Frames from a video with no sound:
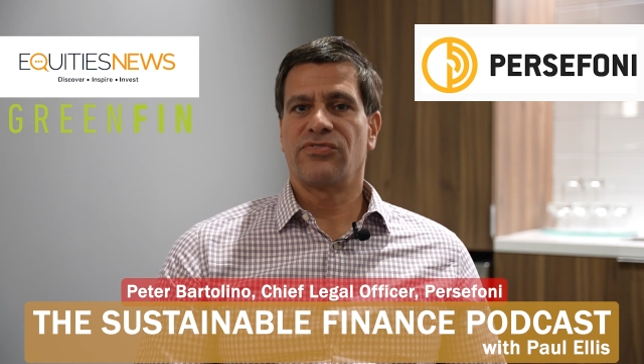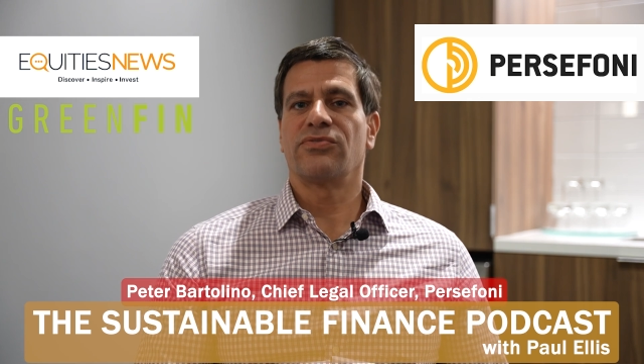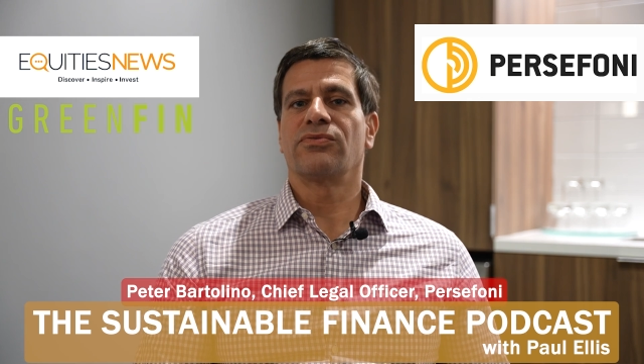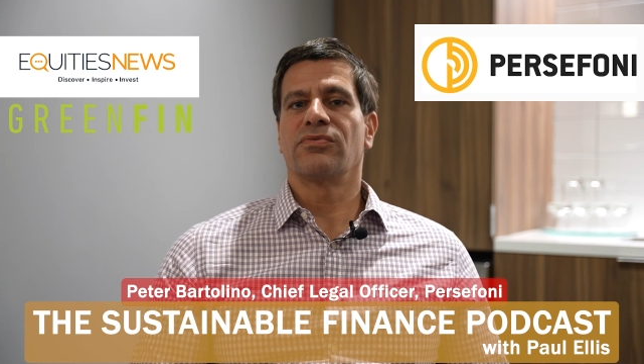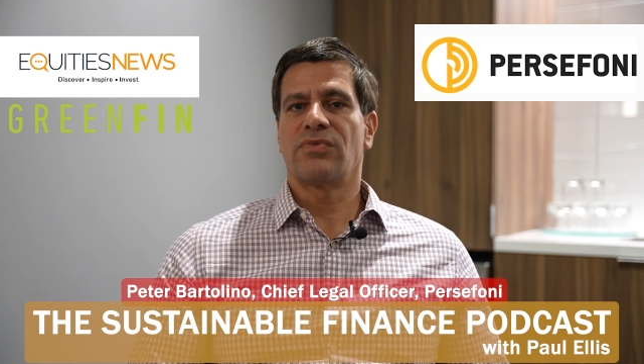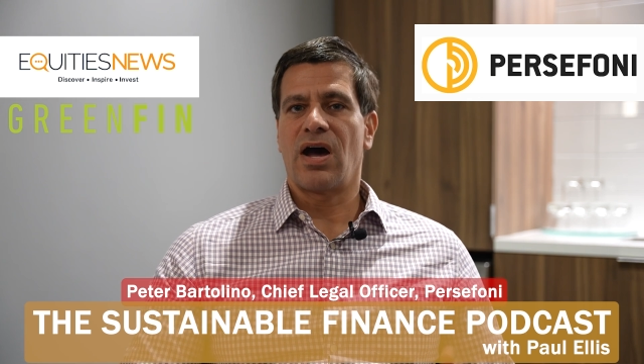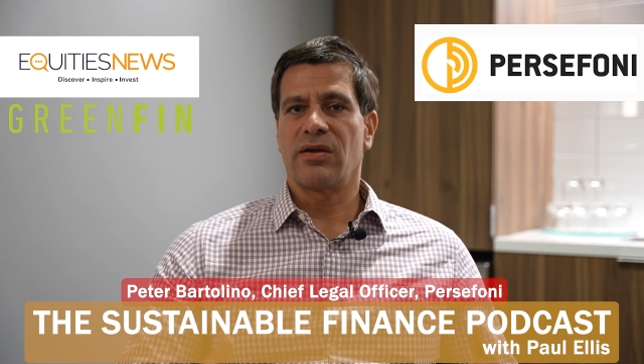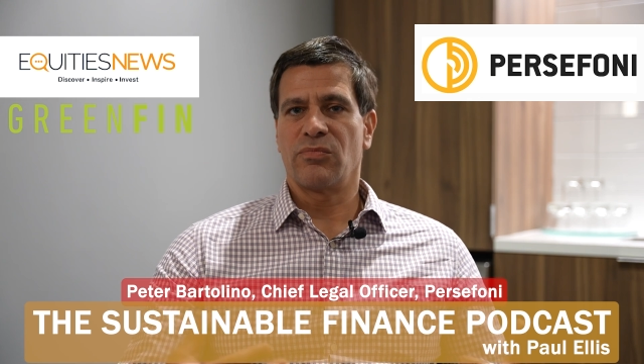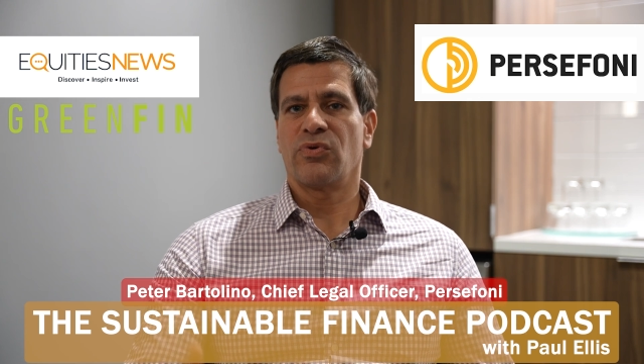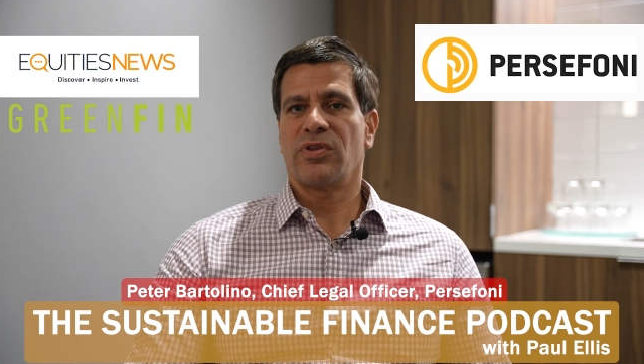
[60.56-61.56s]
to
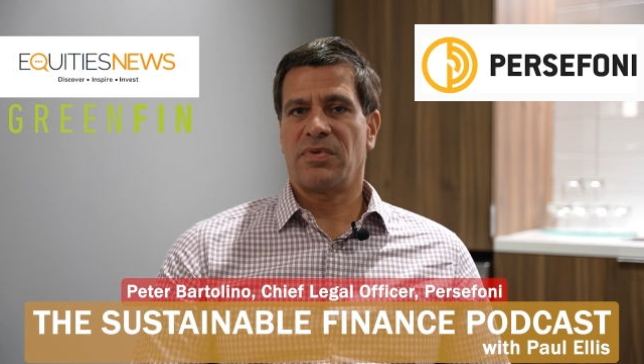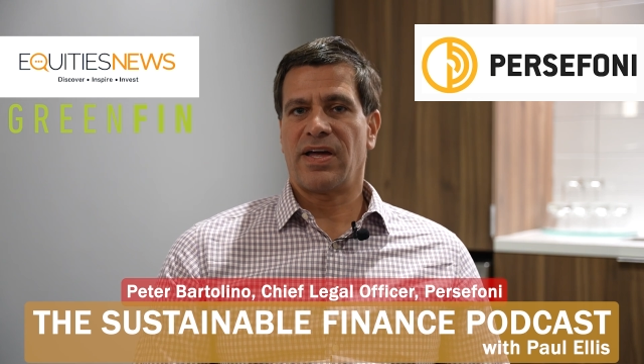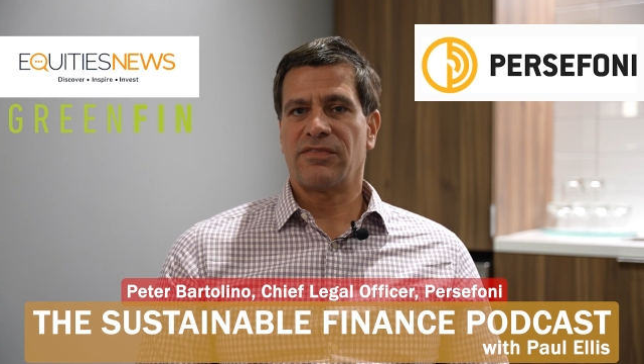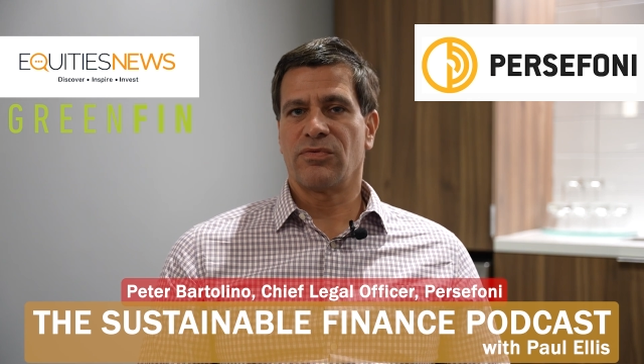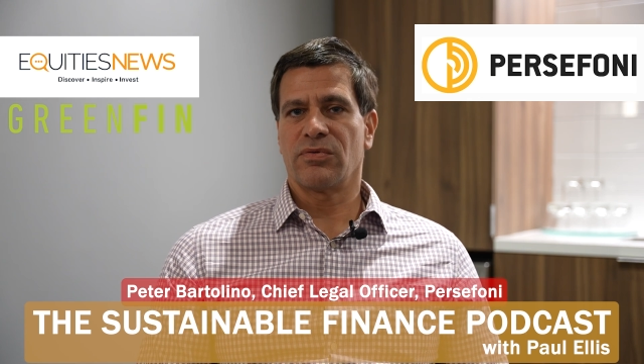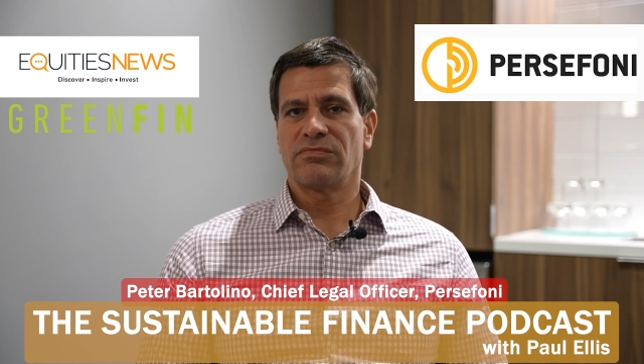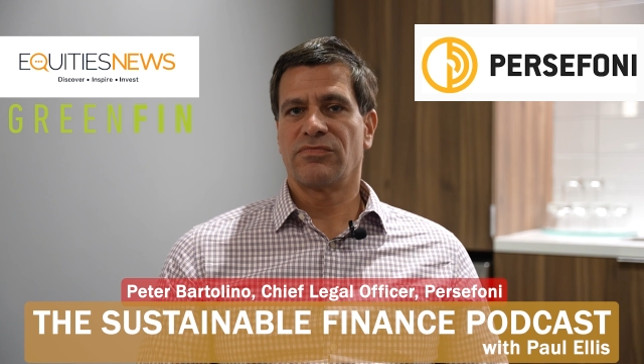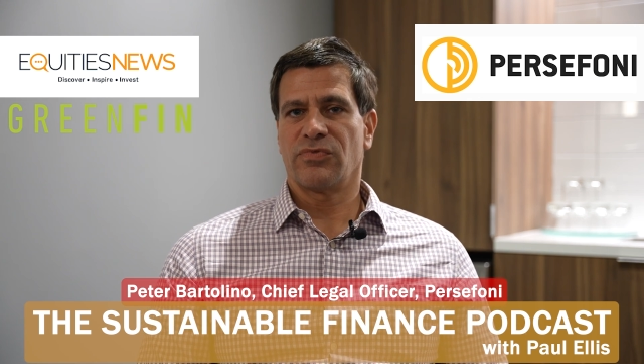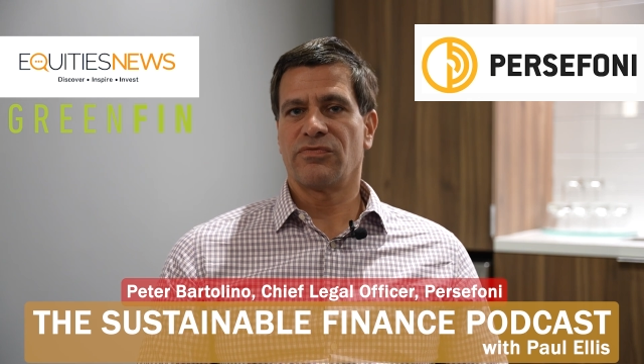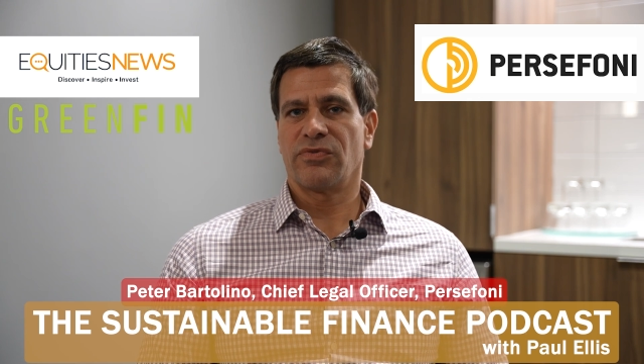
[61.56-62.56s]
onboard the platform
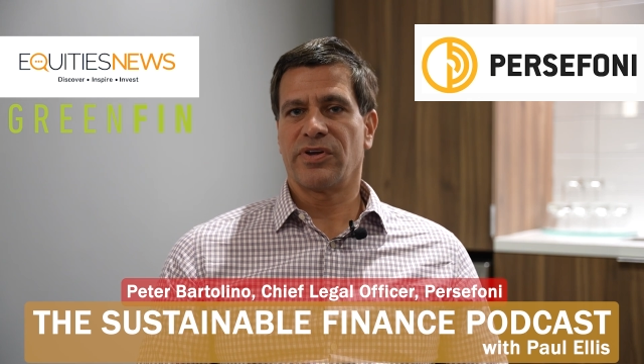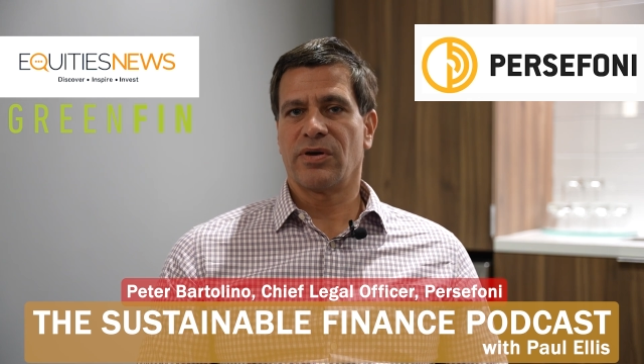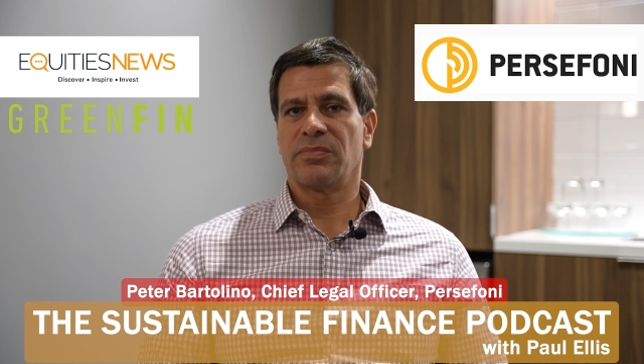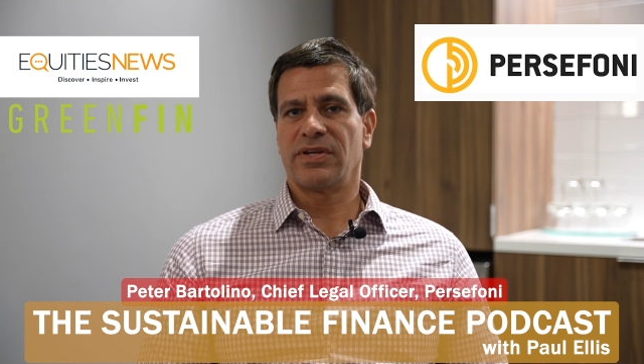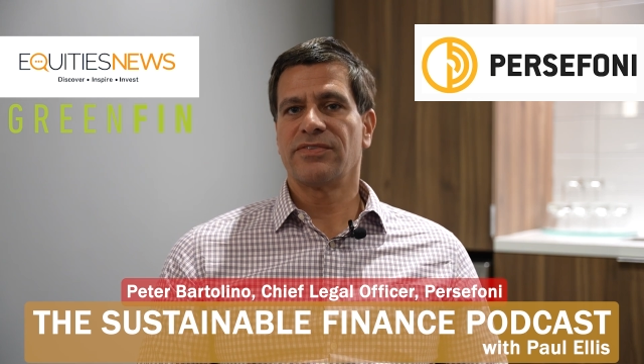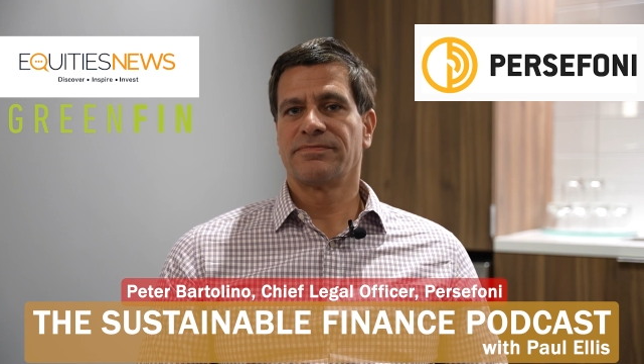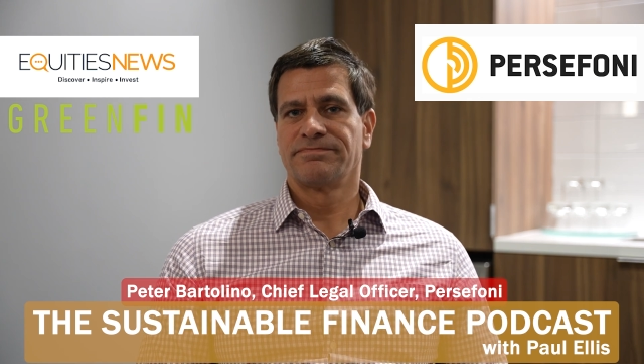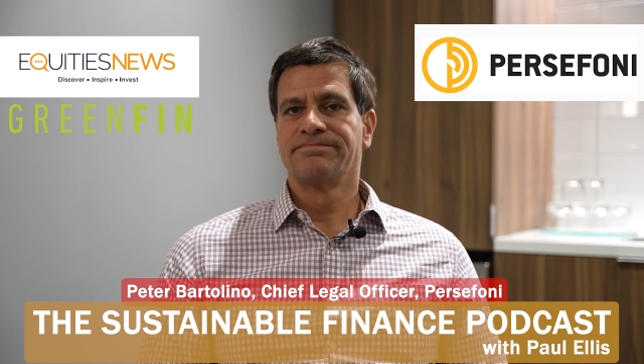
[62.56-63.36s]
for the companies.